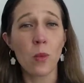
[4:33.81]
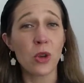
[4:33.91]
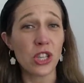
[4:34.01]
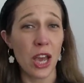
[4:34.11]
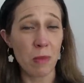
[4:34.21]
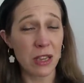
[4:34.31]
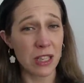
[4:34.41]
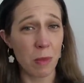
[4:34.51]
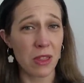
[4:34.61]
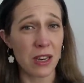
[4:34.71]
which I
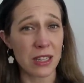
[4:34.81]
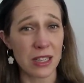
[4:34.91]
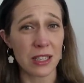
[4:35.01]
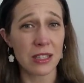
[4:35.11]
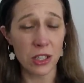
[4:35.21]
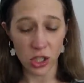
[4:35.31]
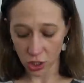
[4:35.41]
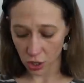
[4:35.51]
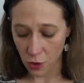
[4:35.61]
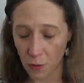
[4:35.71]
picked up at the Knitting and
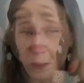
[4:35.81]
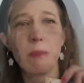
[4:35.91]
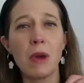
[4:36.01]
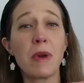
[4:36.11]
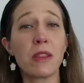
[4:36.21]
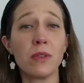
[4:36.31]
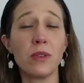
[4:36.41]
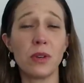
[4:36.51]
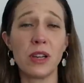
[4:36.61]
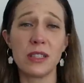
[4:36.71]
Stitching Show. My
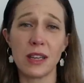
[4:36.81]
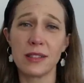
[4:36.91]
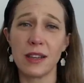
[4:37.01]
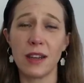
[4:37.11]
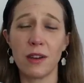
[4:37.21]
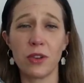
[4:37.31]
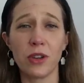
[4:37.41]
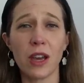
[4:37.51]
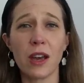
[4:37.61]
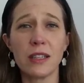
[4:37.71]
mother-in-law does love her
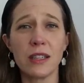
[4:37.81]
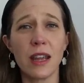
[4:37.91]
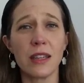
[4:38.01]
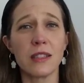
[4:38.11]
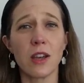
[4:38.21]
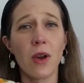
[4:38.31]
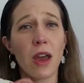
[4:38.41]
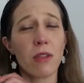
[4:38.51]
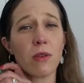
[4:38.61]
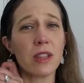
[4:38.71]
garden, and so I
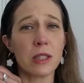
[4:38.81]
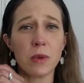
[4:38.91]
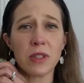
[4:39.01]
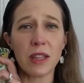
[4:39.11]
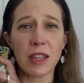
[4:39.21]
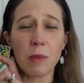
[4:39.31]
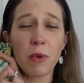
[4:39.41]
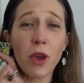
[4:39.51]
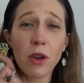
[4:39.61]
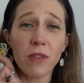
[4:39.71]
thought this was the
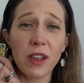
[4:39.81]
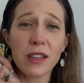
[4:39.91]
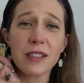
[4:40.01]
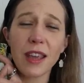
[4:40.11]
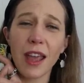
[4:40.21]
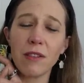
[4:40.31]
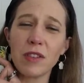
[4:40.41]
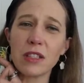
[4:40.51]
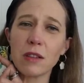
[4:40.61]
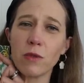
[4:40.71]
perfect
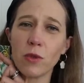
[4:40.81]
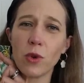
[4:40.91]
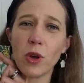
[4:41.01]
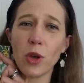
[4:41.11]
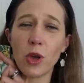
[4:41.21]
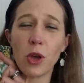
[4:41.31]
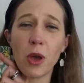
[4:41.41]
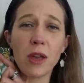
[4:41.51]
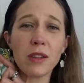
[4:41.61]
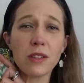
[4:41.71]
canvas for
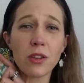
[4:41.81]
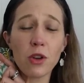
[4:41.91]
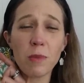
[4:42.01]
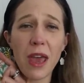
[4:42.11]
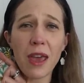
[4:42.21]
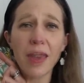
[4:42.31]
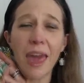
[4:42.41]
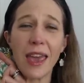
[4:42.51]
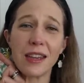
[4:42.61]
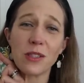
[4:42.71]
her tote bag.
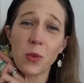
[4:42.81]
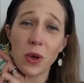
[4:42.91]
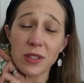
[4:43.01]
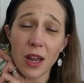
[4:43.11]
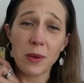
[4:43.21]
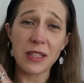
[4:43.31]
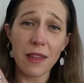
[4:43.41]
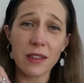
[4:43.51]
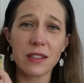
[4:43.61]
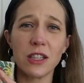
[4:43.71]
And whilst I was
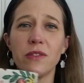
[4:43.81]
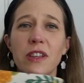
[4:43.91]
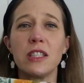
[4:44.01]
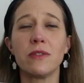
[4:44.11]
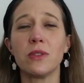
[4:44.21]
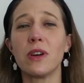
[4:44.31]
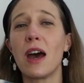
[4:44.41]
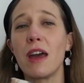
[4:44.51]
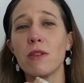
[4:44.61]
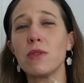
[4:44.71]
at the Stitch Festival,
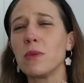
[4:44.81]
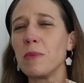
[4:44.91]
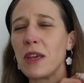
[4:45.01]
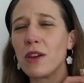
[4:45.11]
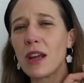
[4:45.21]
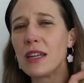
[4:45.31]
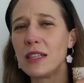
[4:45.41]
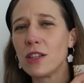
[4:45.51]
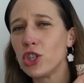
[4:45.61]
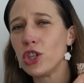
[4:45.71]
I thought it would be a good
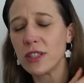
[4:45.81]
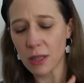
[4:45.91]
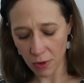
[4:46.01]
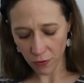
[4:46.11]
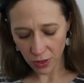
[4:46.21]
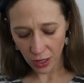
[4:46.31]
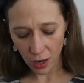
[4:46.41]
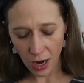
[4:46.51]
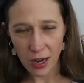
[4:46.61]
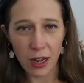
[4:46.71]
idea to choose something for the
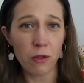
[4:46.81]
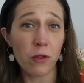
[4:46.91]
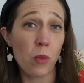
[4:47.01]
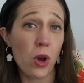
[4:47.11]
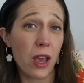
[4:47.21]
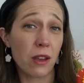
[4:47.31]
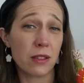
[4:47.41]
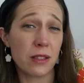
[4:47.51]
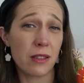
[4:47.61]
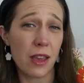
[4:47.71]
lining from what I
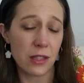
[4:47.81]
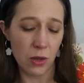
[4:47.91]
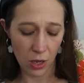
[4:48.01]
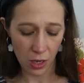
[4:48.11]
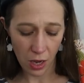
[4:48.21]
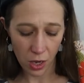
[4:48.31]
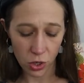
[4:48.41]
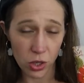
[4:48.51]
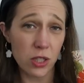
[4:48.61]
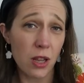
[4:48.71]
could see there, so I could get a
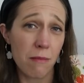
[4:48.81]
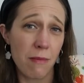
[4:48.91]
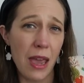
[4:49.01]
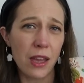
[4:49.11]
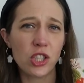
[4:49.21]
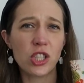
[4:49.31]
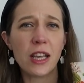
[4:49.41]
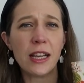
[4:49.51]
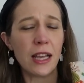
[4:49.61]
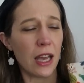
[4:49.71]
good match.
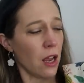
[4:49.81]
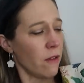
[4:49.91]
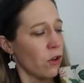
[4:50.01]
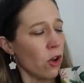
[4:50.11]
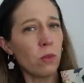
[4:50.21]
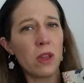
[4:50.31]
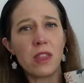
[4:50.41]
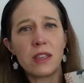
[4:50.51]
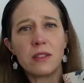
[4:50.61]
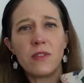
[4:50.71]
And I've gone with
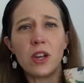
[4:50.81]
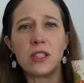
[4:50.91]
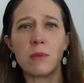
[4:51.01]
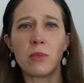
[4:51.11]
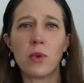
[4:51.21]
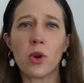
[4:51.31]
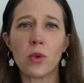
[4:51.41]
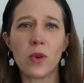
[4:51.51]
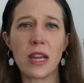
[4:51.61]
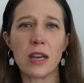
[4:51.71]
this very simple
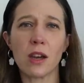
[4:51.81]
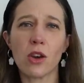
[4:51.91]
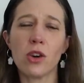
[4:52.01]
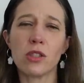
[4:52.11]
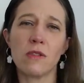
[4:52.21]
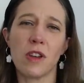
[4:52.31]
green cotton